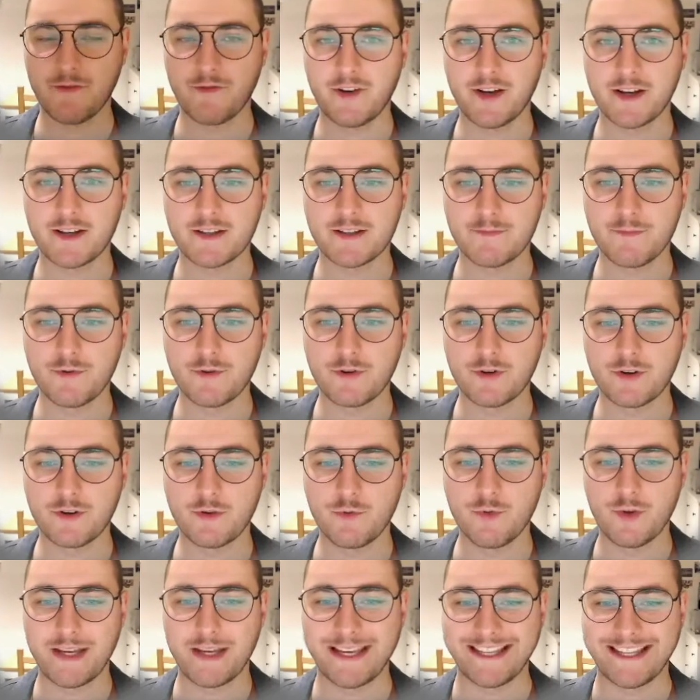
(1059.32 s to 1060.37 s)
export,
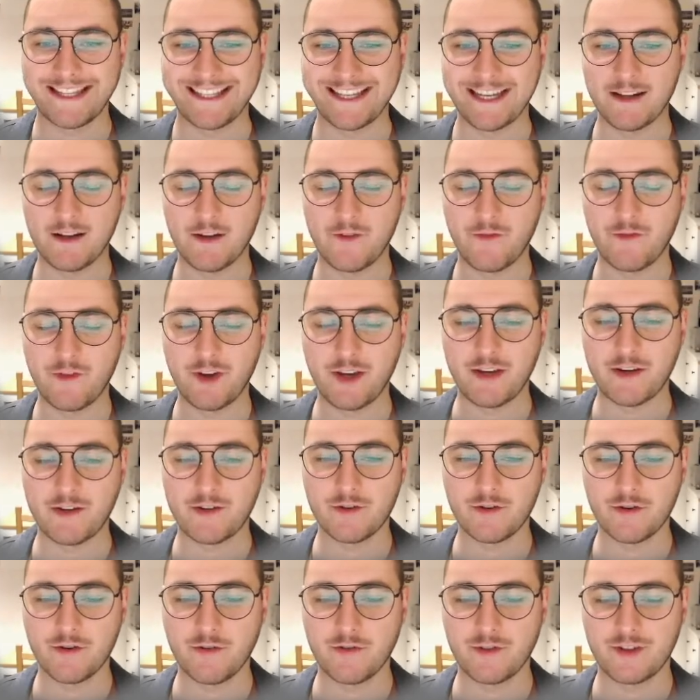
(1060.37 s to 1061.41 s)
we can get a
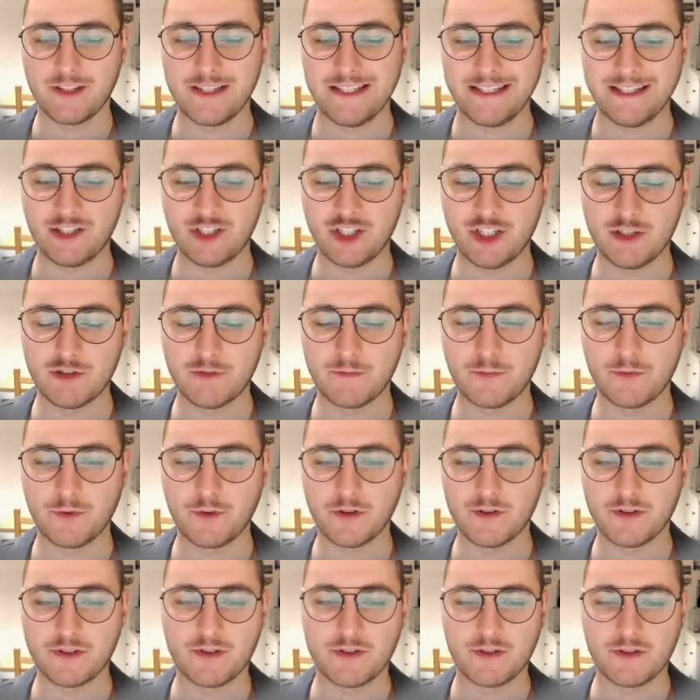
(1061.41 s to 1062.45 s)
figure of the Genome
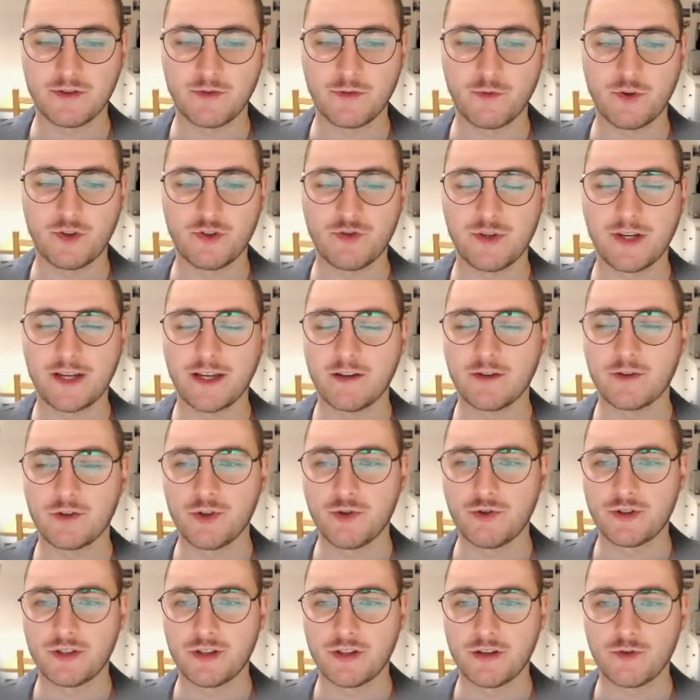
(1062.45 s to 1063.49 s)
browser, which we can
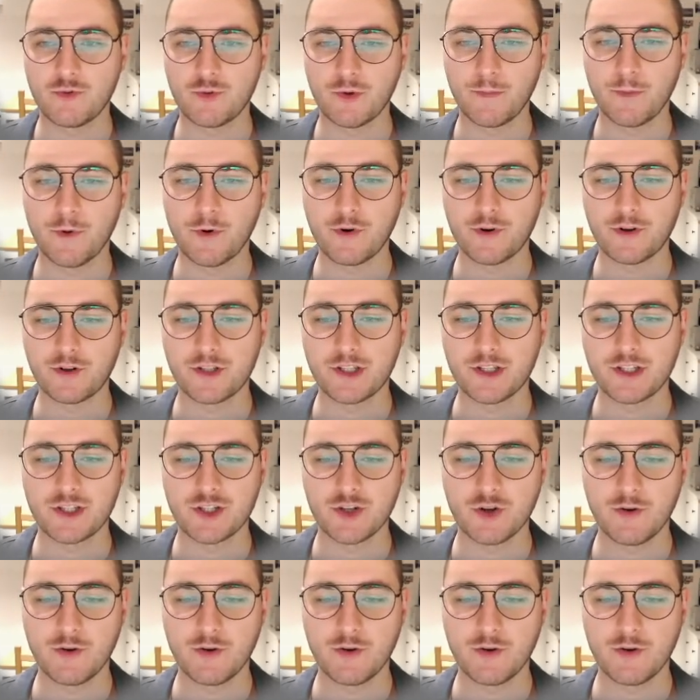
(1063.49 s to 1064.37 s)
use in reports or